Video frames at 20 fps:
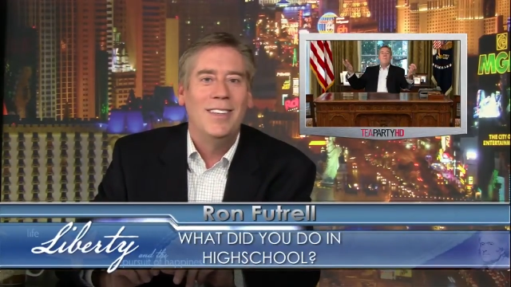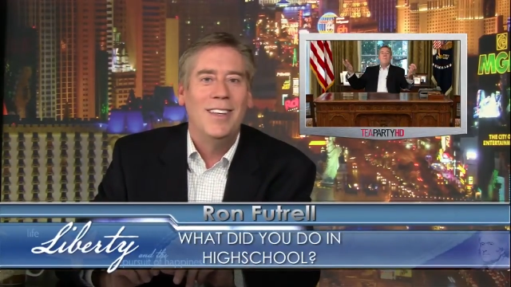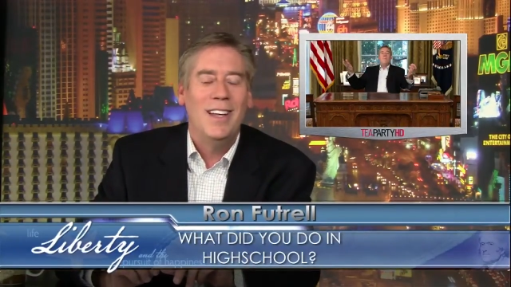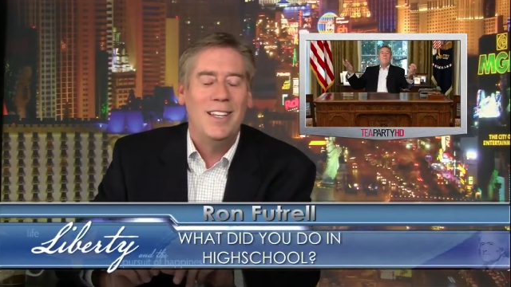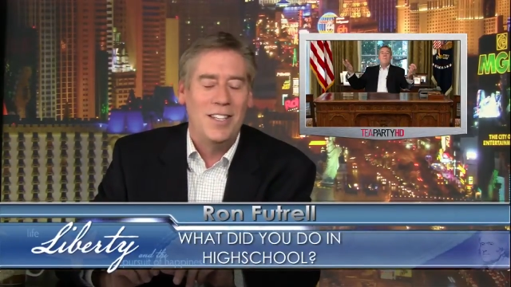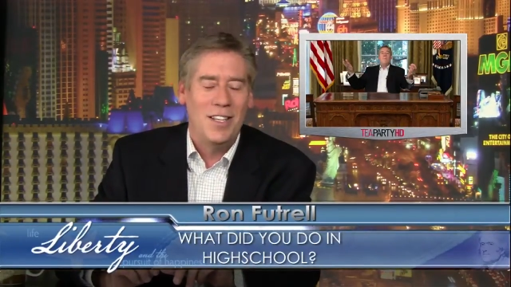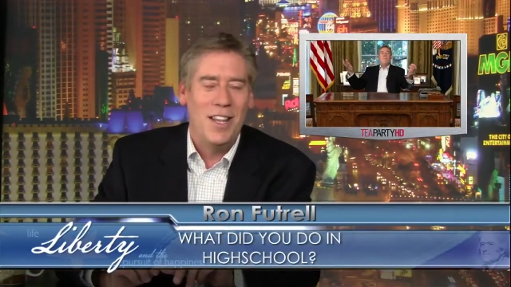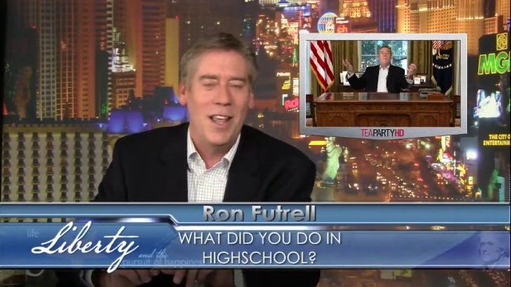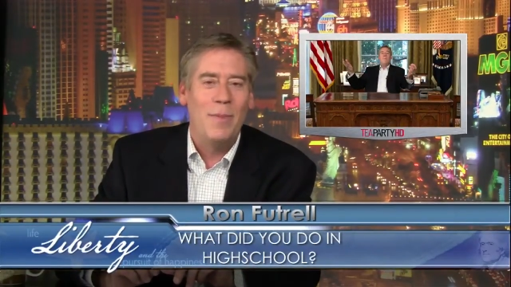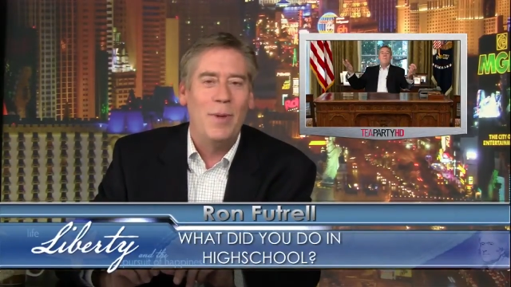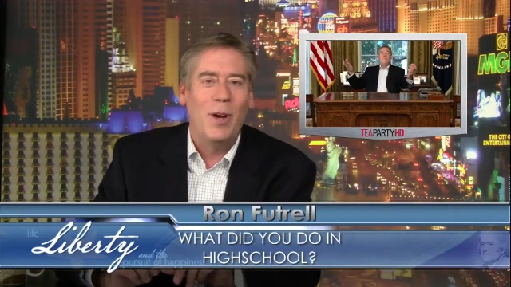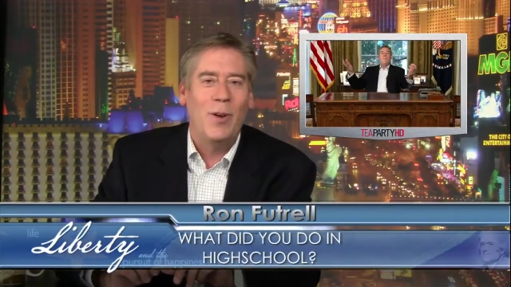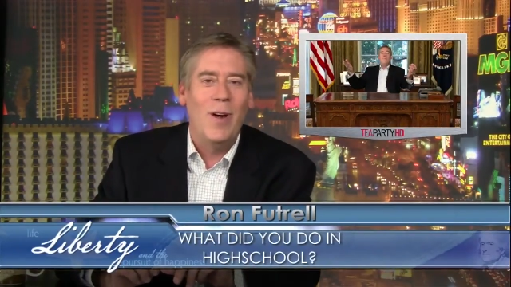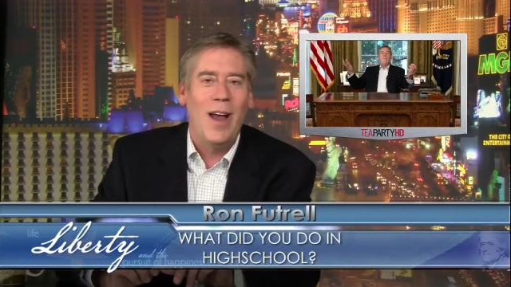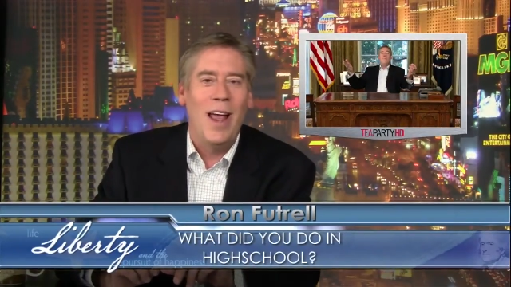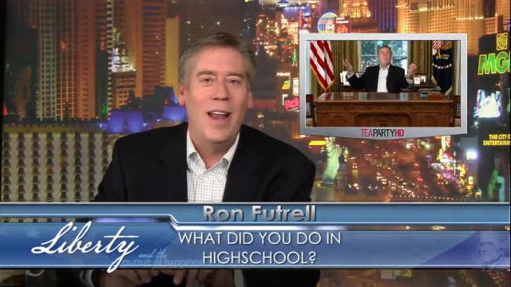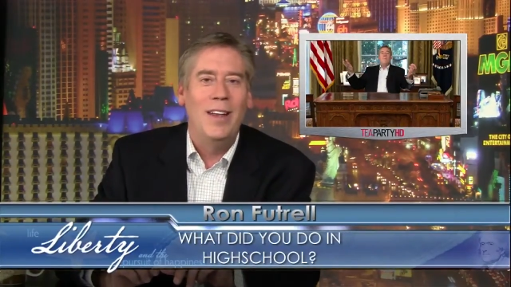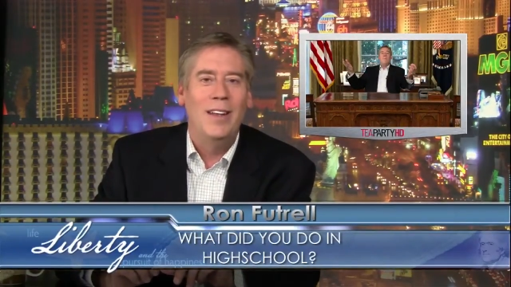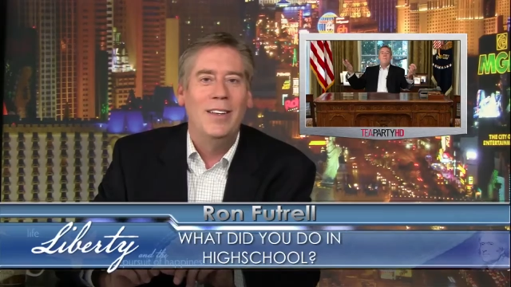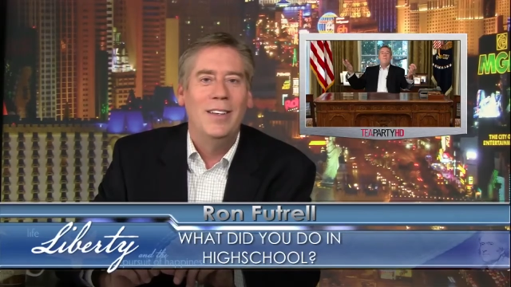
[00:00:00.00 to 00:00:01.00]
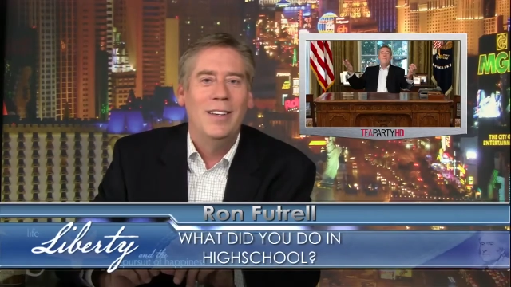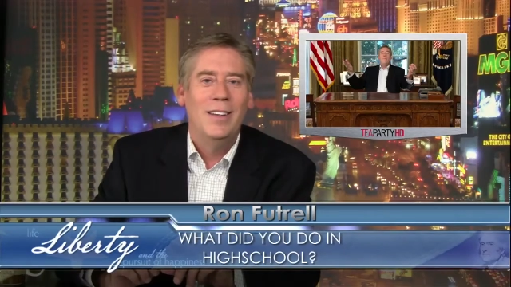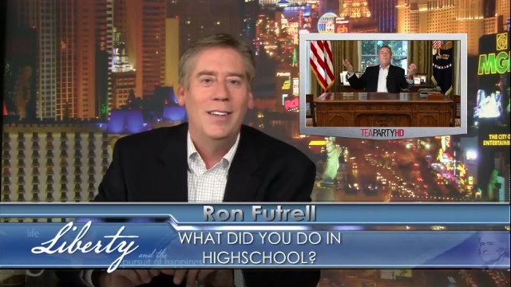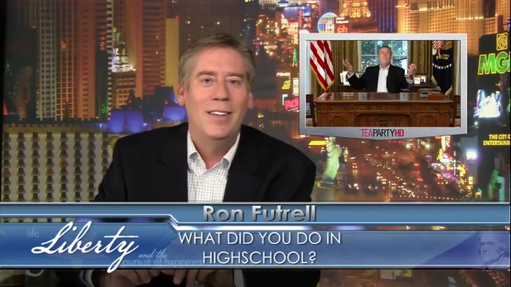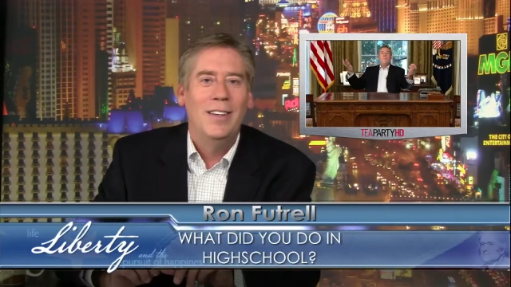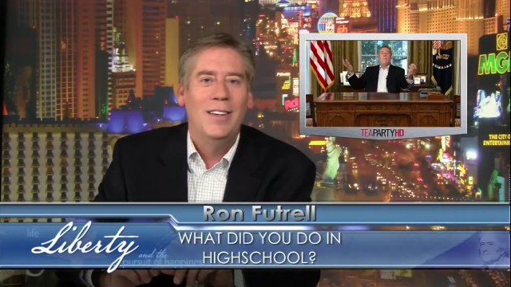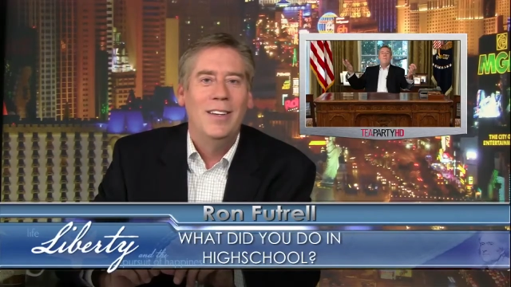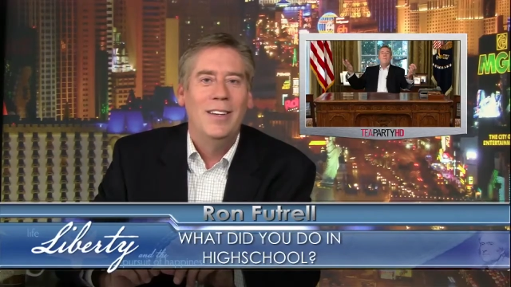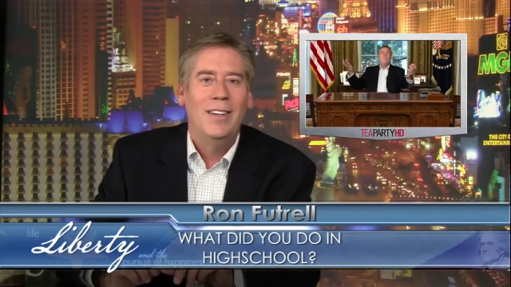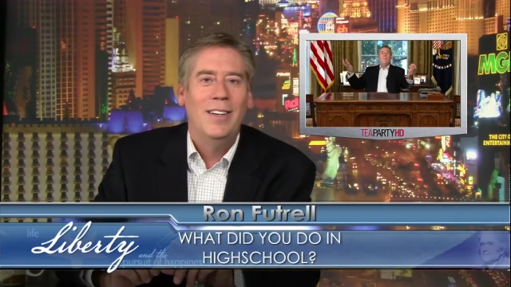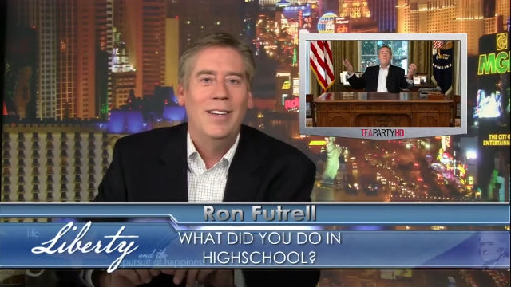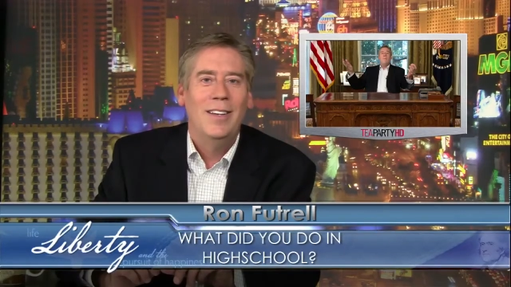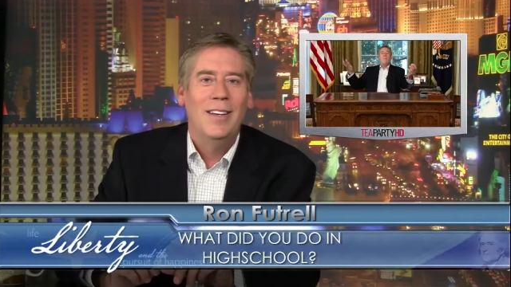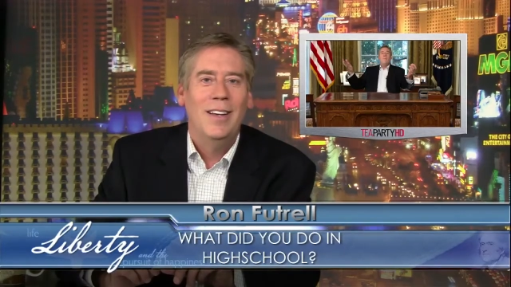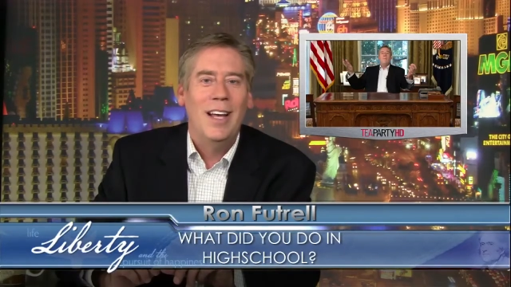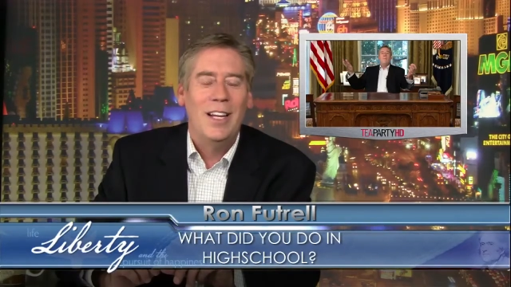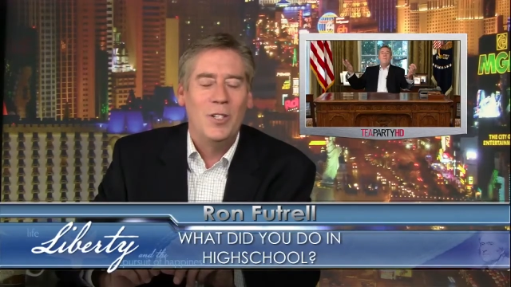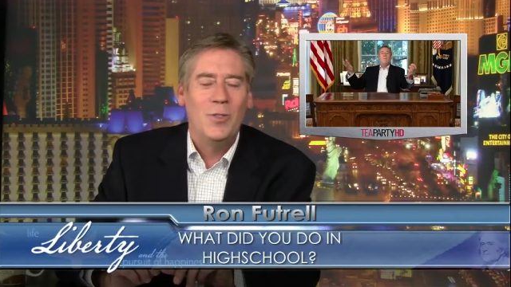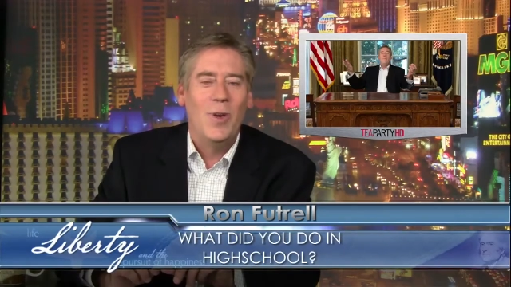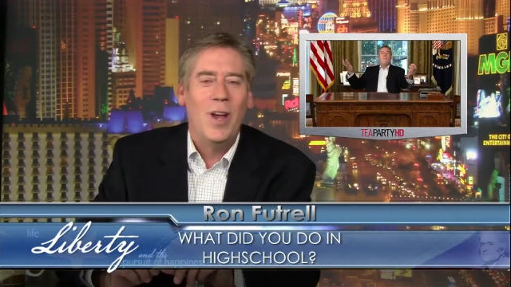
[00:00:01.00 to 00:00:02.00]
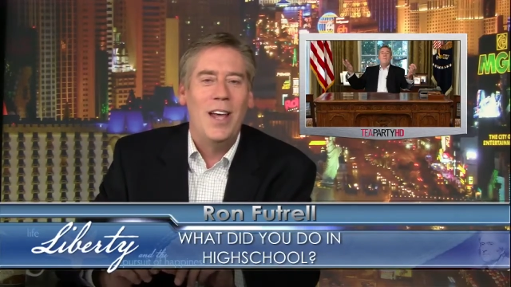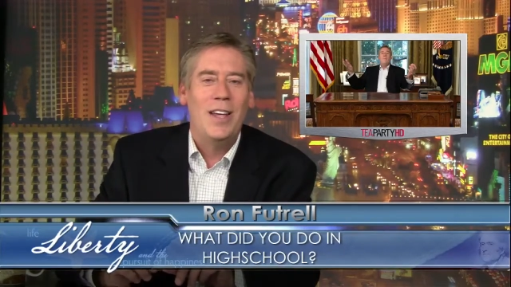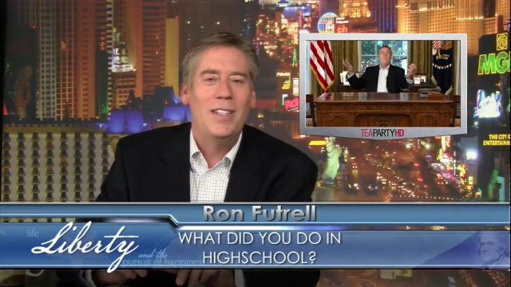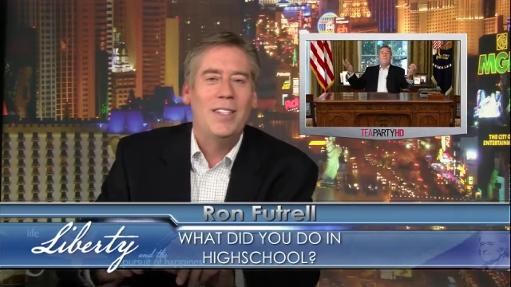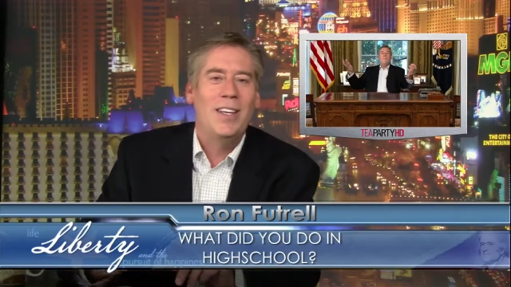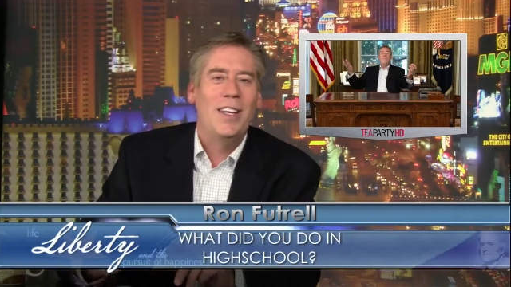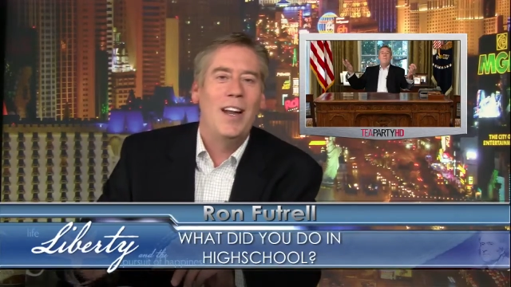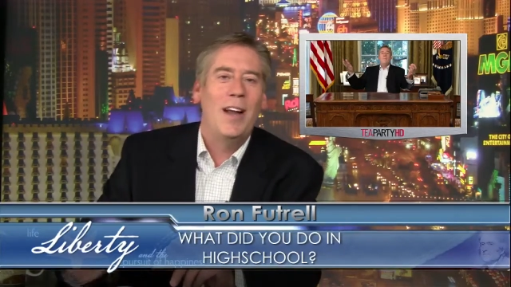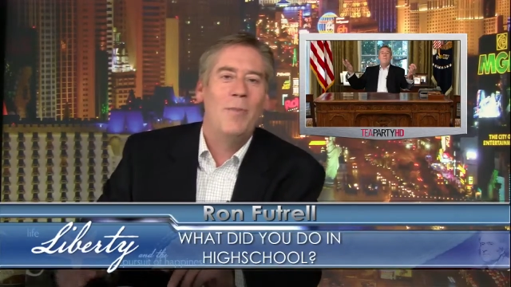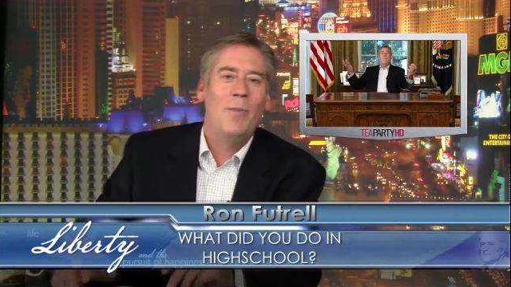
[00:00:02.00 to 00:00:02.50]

as a Democrat. That's the way I see it.